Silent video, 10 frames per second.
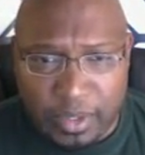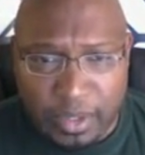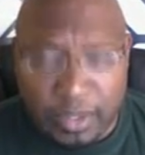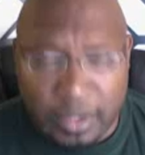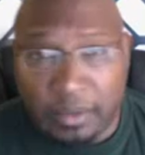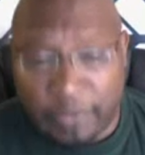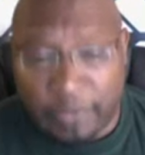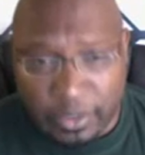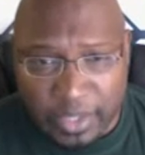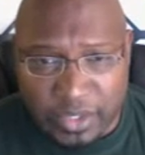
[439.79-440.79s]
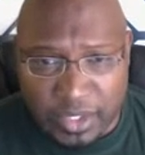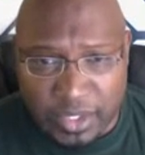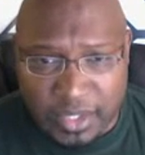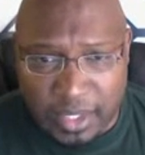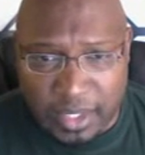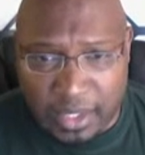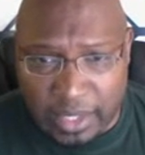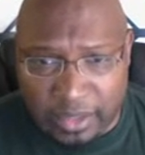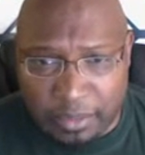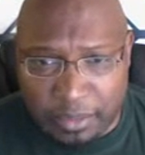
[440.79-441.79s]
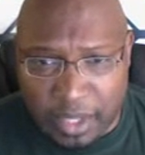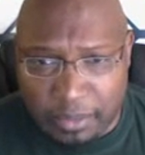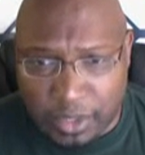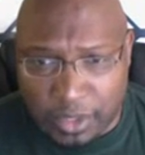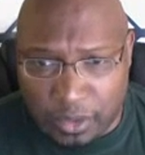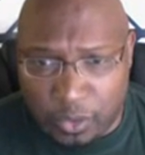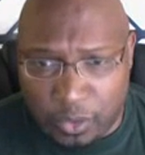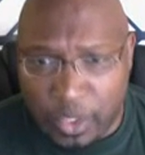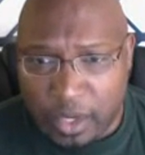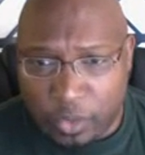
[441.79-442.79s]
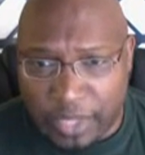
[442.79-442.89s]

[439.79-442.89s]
and then the fellow writes, just sit and let them come to you